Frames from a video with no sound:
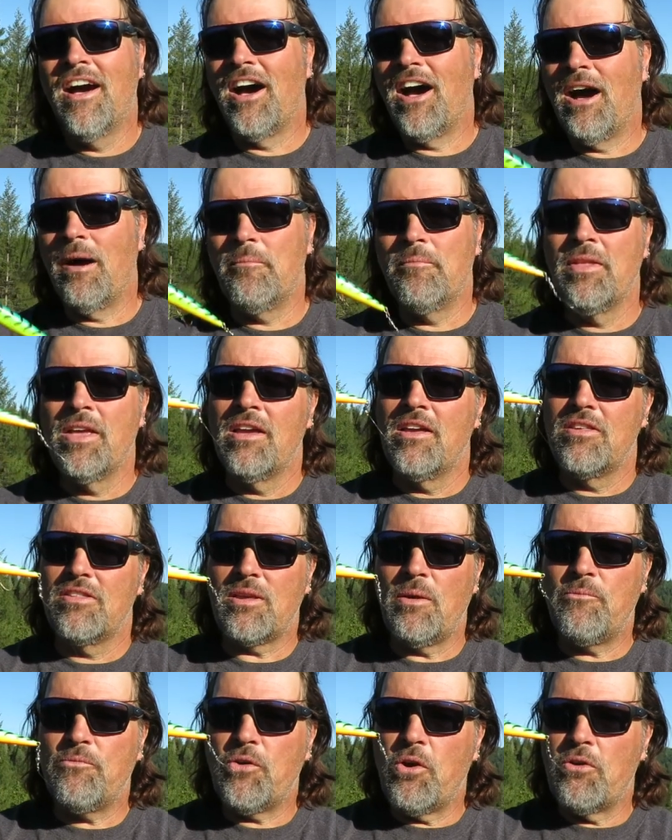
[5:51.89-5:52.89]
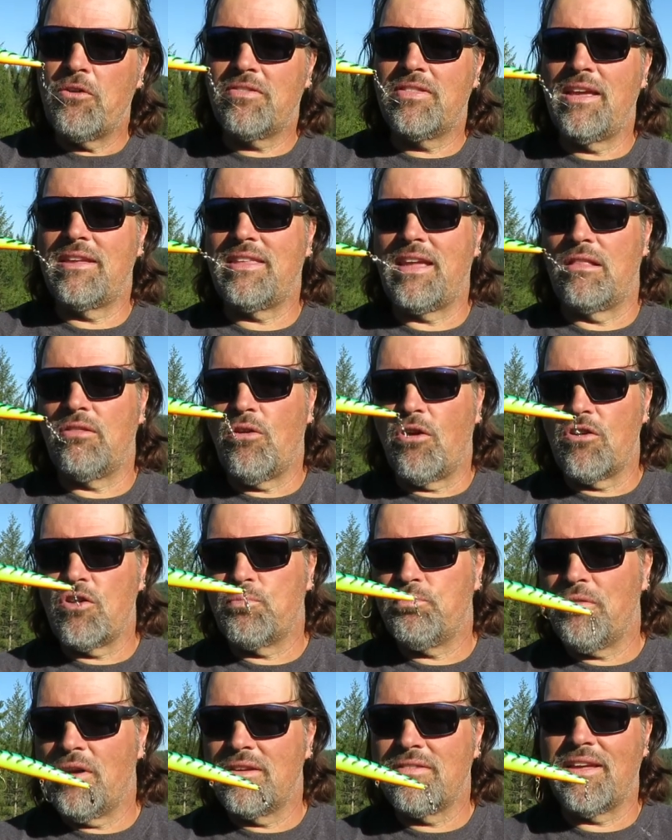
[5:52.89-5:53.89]
Um, some folks think that
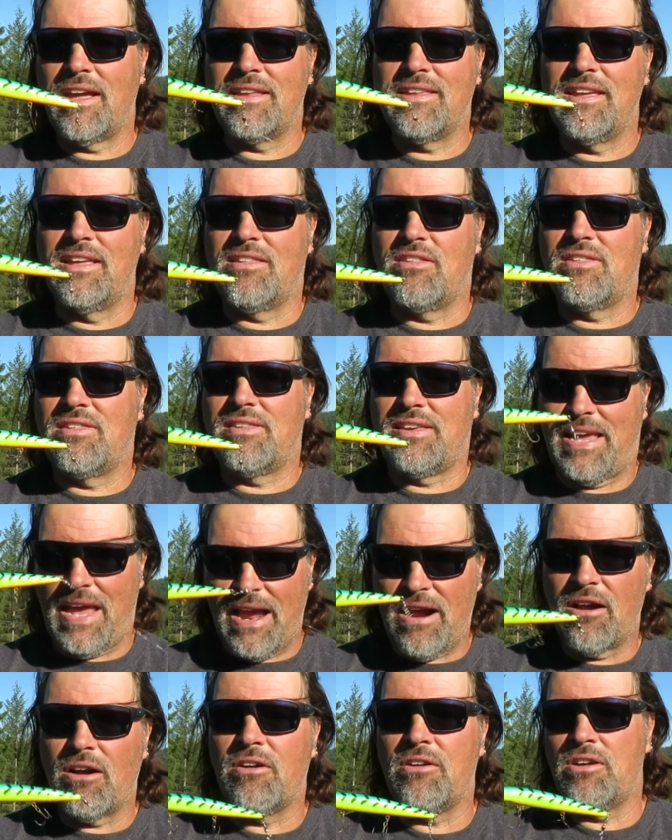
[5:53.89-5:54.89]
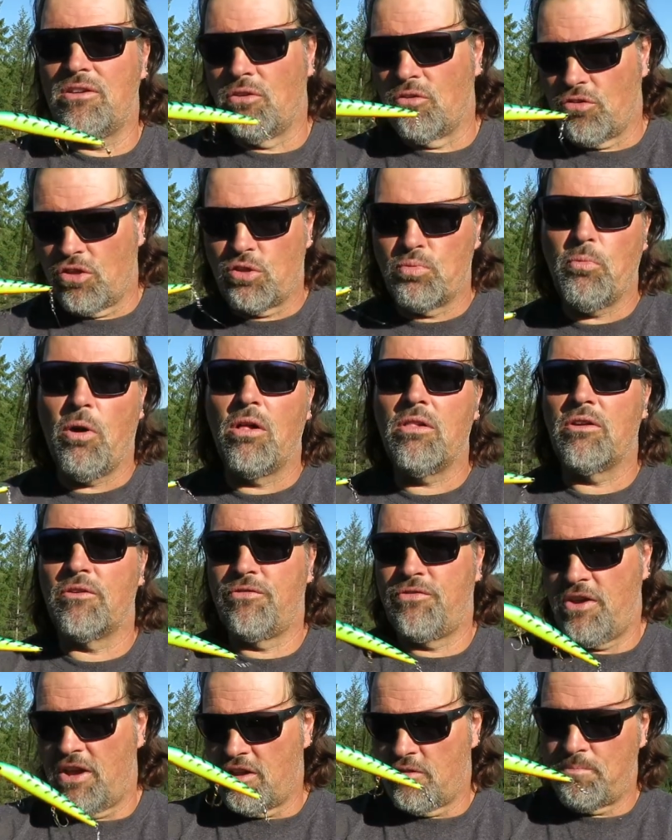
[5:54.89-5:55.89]
large plugs like this scare, you know, smaller
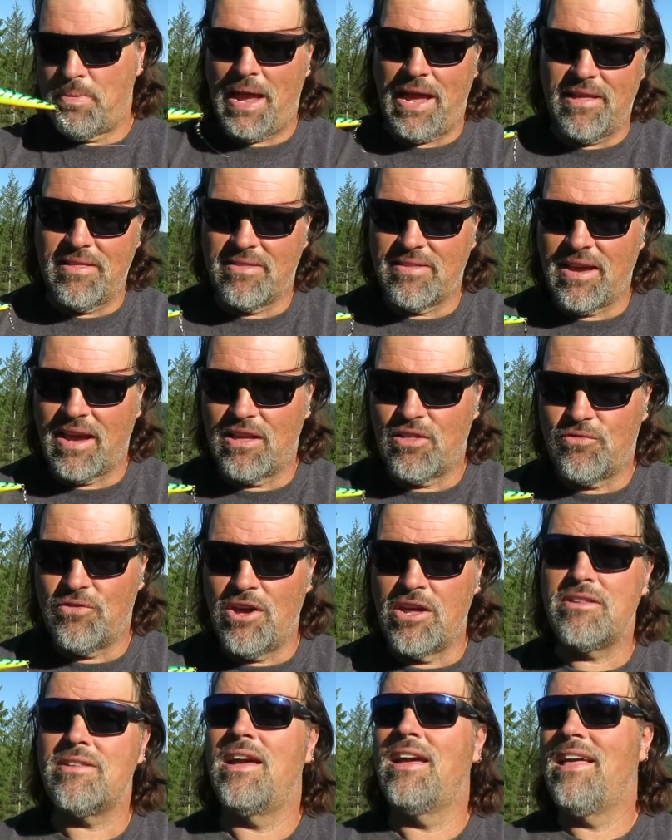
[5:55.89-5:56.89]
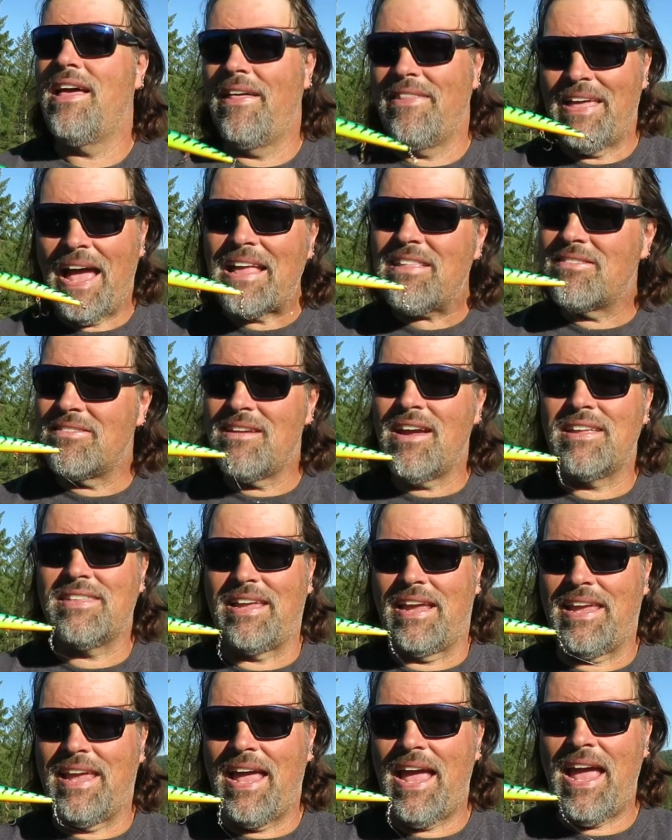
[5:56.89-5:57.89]
fish, pan-sized fish. That's not
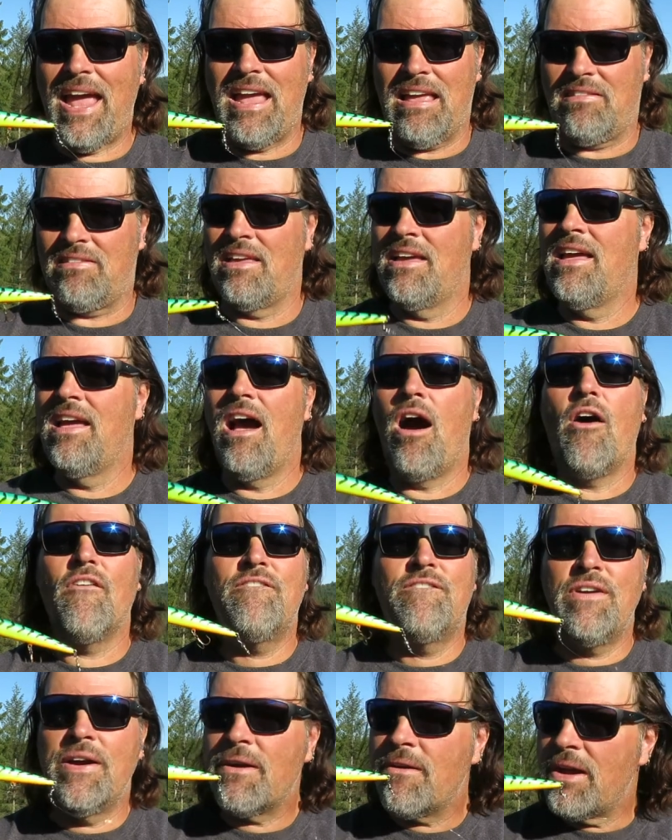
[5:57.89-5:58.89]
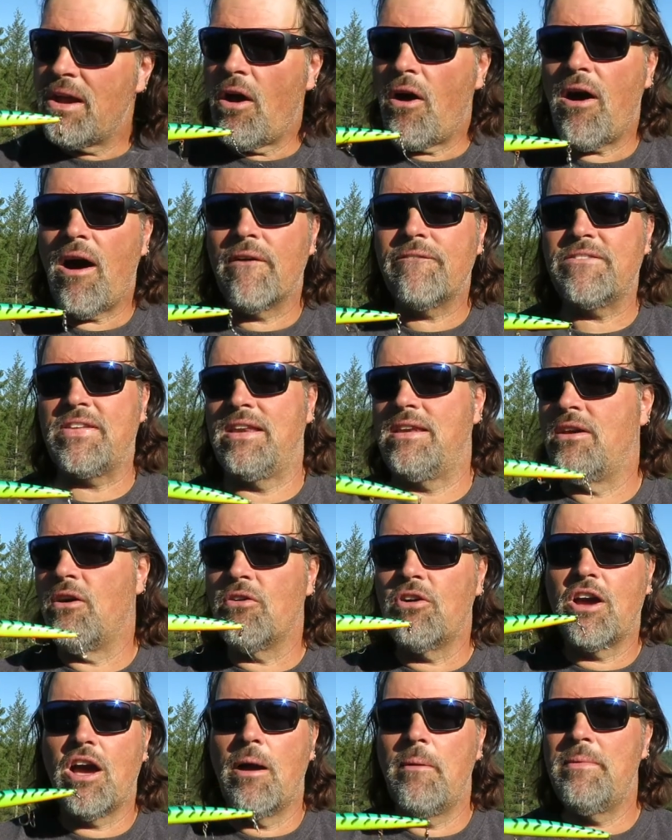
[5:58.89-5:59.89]
the case. Very often
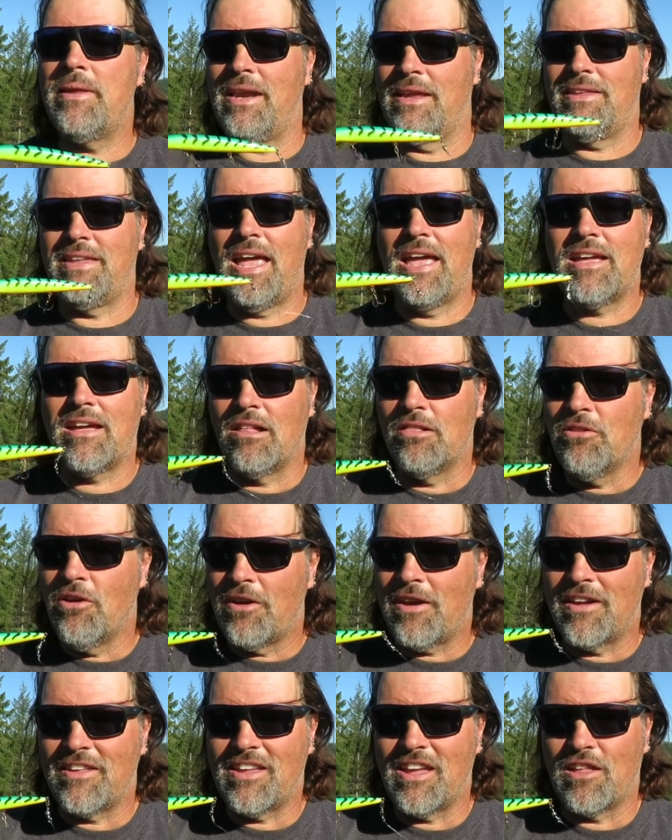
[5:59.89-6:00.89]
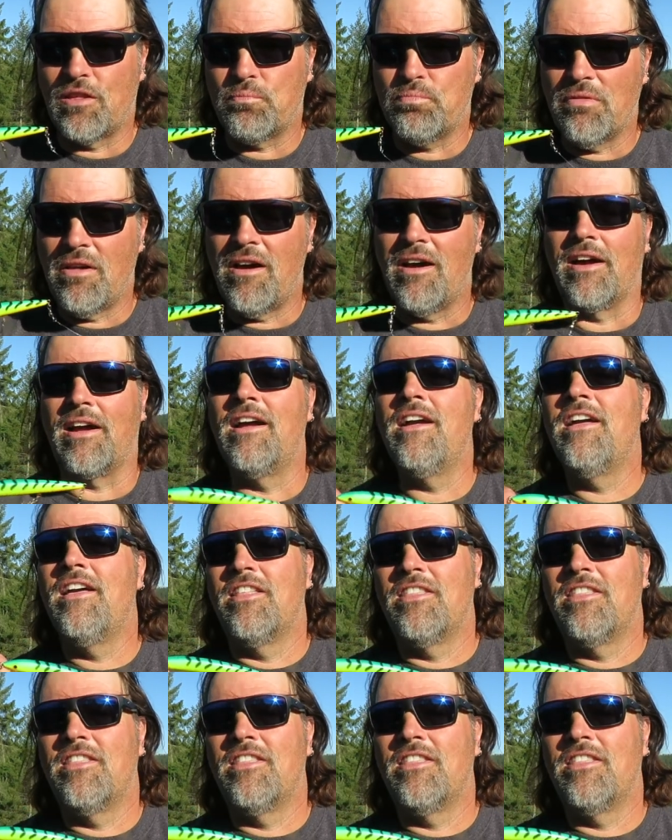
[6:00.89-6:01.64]
they'll come in and take a look at this plug.